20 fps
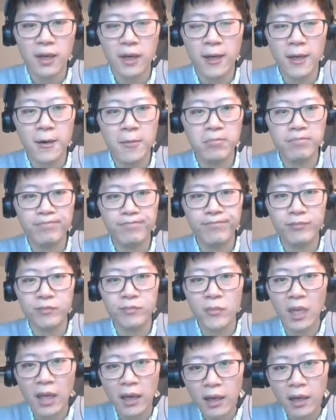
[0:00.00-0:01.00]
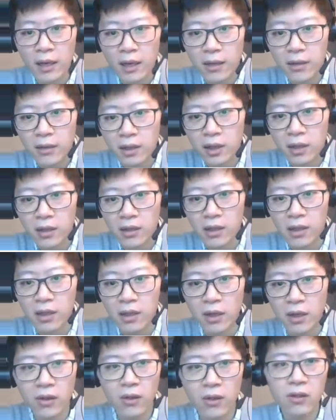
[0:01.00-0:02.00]
The
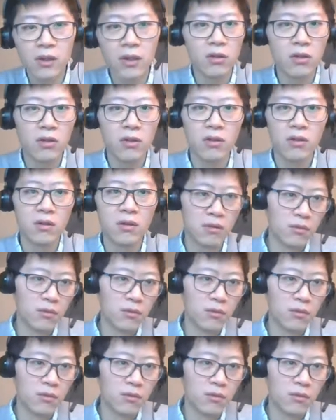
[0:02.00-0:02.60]
other thing you